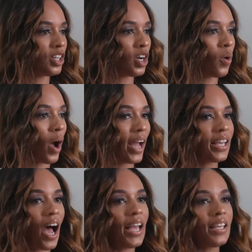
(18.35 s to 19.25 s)
you know? I,
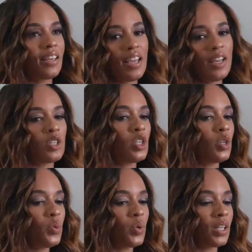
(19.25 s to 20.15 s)
I can't
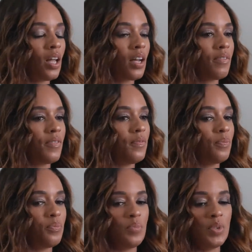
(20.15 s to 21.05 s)
do what a lot of
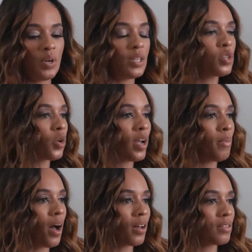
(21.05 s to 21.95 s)
you know,
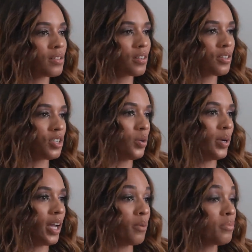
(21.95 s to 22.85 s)
Instagram models are
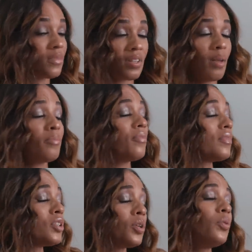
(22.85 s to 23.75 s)
doing. I'm, I'm
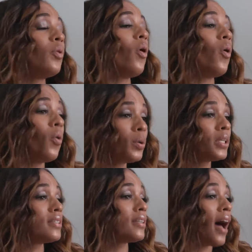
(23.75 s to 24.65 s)
too old
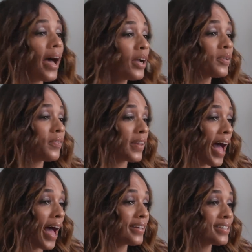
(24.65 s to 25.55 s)
and tired for
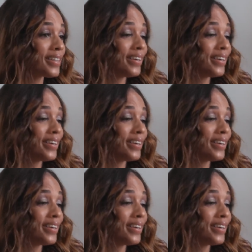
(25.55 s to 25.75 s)
that.